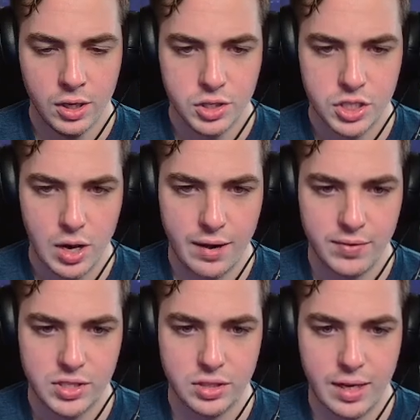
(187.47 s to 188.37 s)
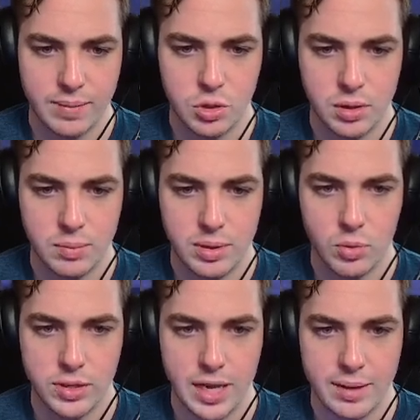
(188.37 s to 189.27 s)
So obviously I'm doing a bit
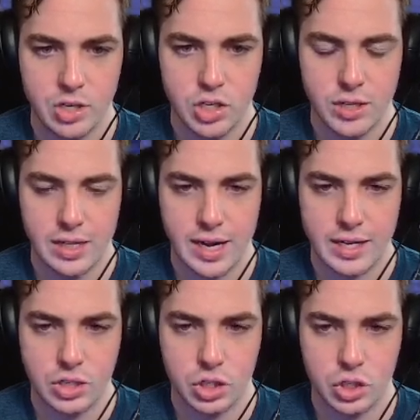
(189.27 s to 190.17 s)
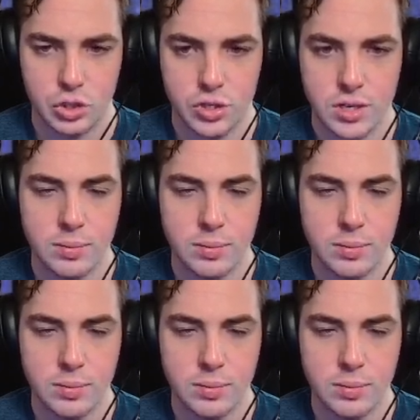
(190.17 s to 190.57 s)
more damage than I should,